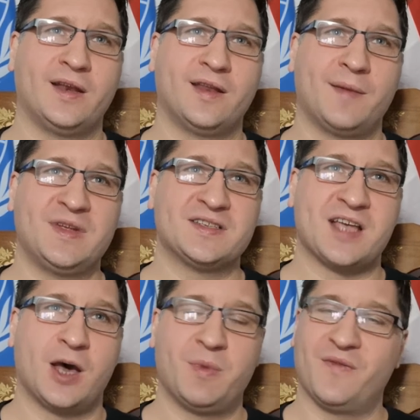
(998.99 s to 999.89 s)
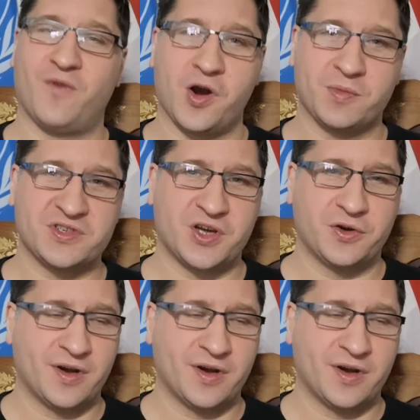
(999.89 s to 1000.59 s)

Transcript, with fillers: and that means helping farmers out